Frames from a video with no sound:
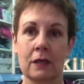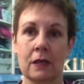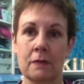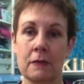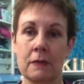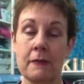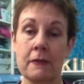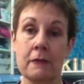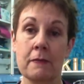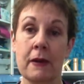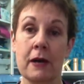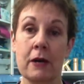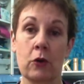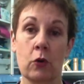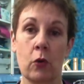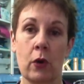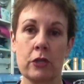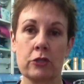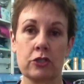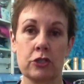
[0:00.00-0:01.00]
And maybe the better
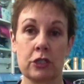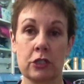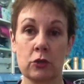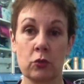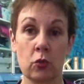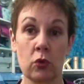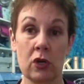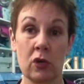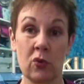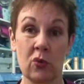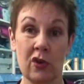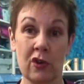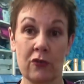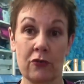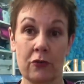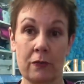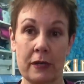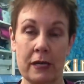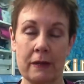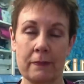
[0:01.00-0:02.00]
question is would it work
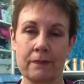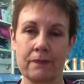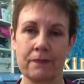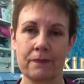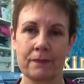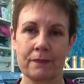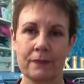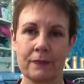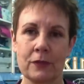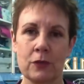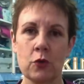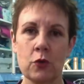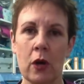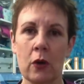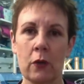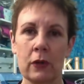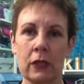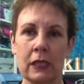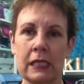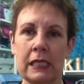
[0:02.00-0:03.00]
for me? Do
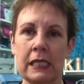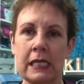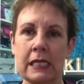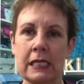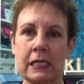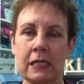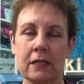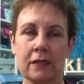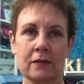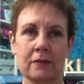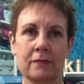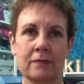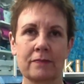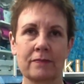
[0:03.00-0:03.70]
I really need it?